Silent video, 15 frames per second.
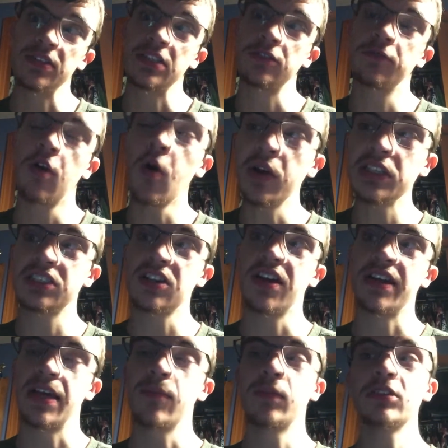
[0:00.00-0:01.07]
that's focused on
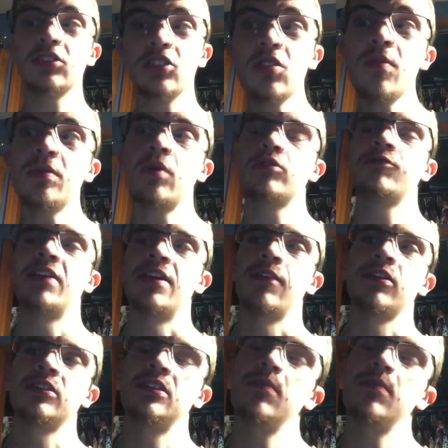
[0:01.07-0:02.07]
him would do him those favors. And